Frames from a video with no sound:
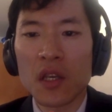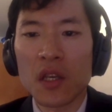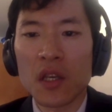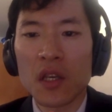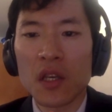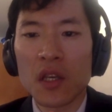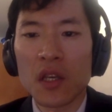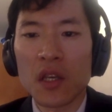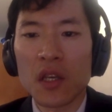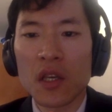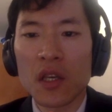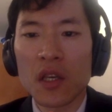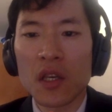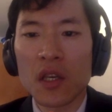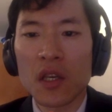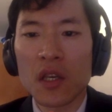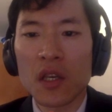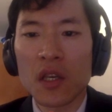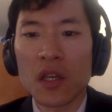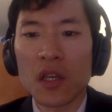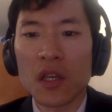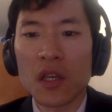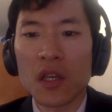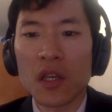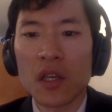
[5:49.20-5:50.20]
Buccal
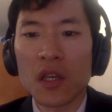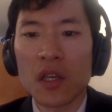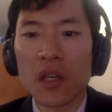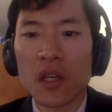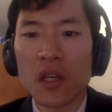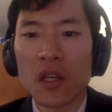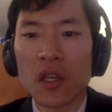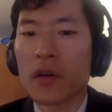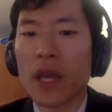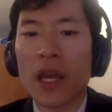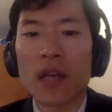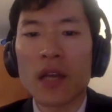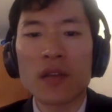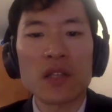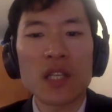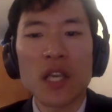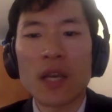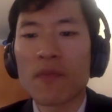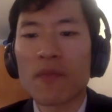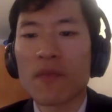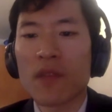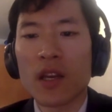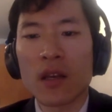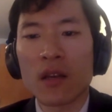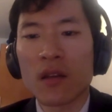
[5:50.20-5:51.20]
tilt of the tooth, again,
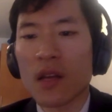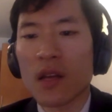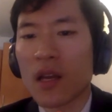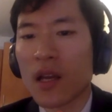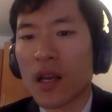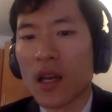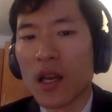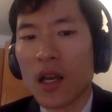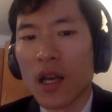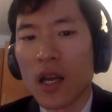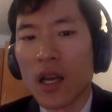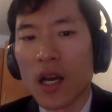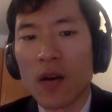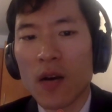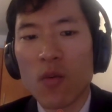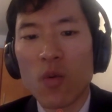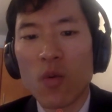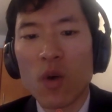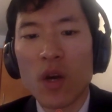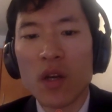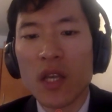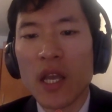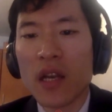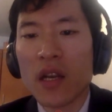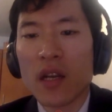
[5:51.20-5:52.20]
same thing.
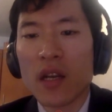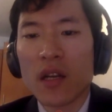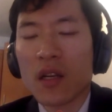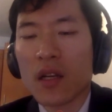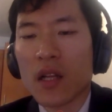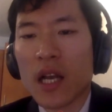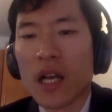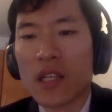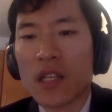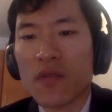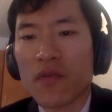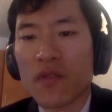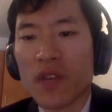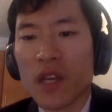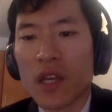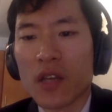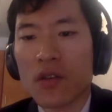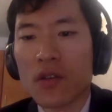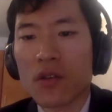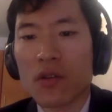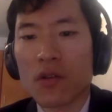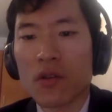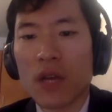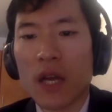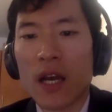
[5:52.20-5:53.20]
What Kennedy
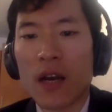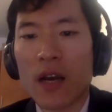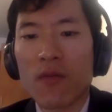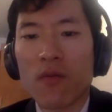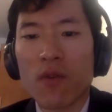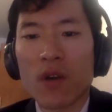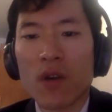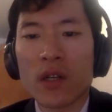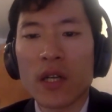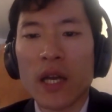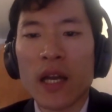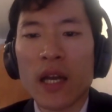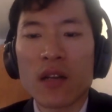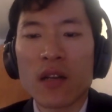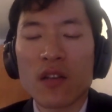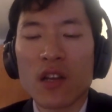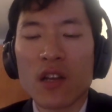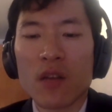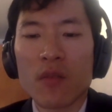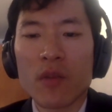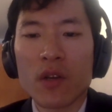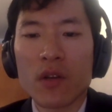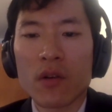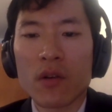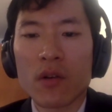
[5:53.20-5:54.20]
classification do you have? What
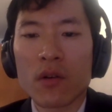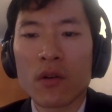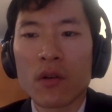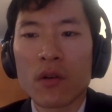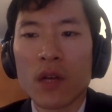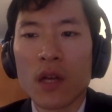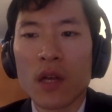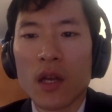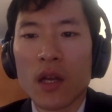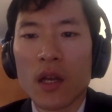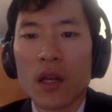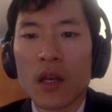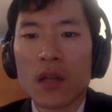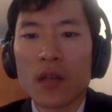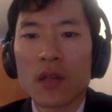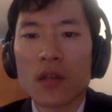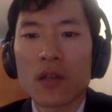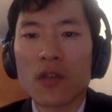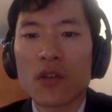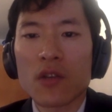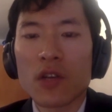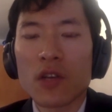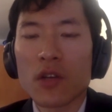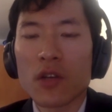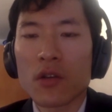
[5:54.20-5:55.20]
anatomical
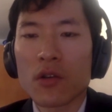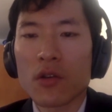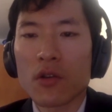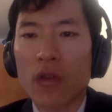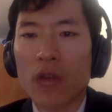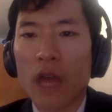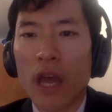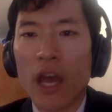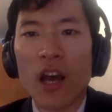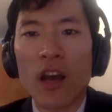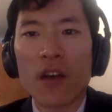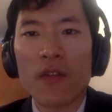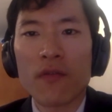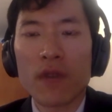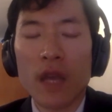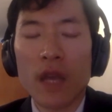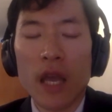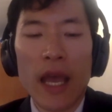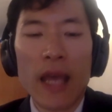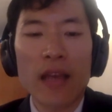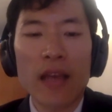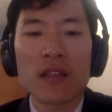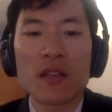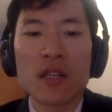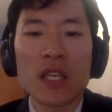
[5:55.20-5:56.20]
situation do you have?
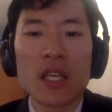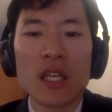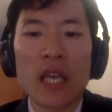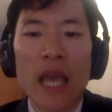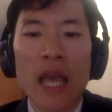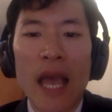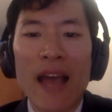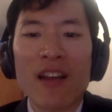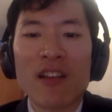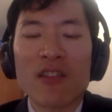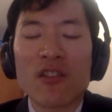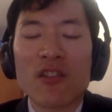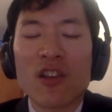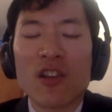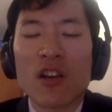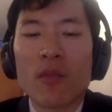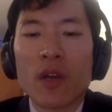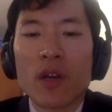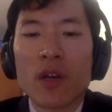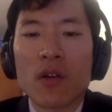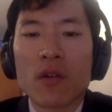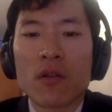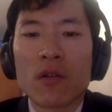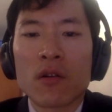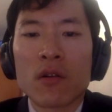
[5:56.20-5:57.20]
Has the
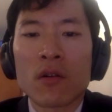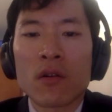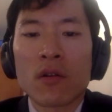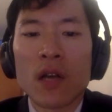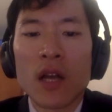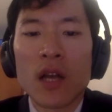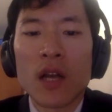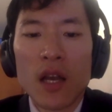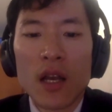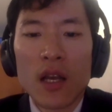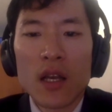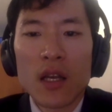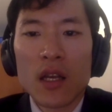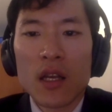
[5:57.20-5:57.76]
anatomical